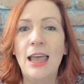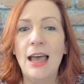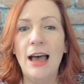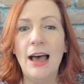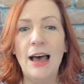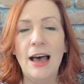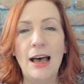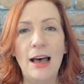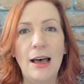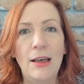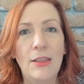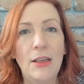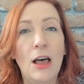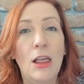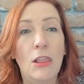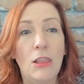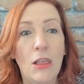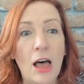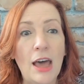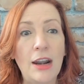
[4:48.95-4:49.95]
A
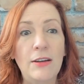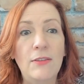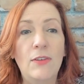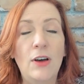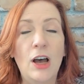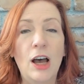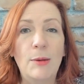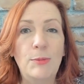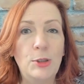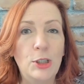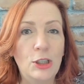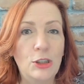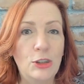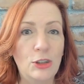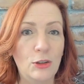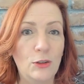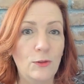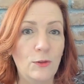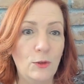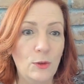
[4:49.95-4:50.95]
lot of options
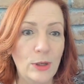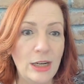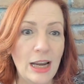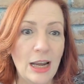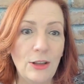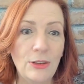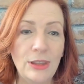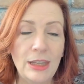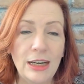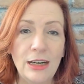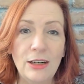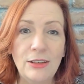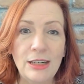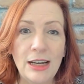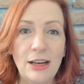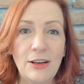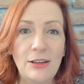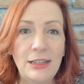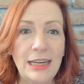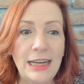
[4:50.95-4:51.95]
are free out there
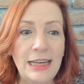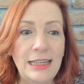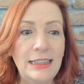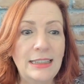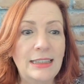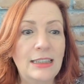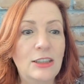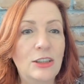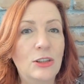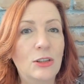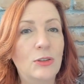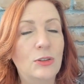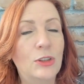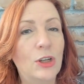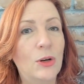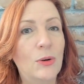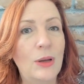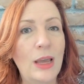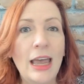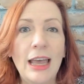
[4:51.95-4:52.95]
nowadays, so
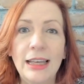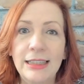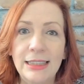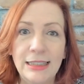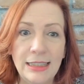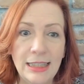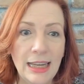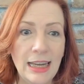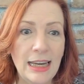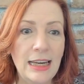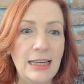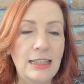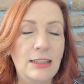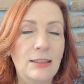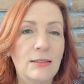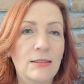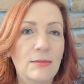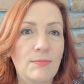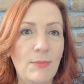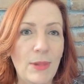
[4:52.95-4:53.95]
don't
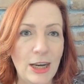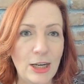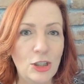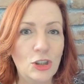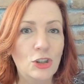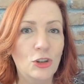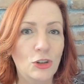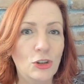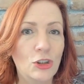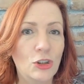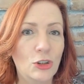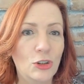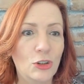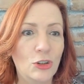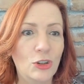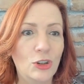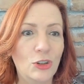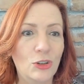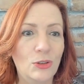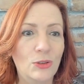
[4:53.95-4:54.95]
hesitate. Make sure
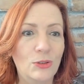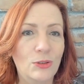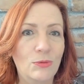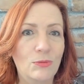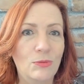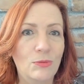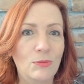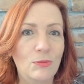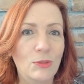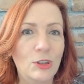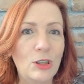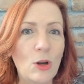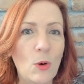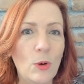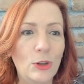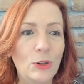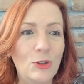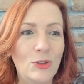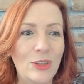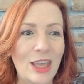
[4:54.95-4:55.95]
you're
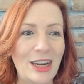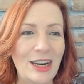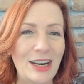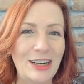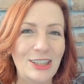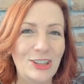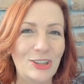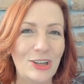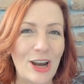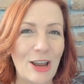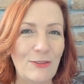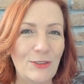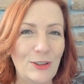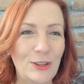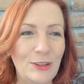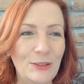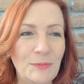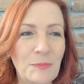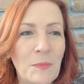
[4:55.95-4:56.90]
going through that extra effort.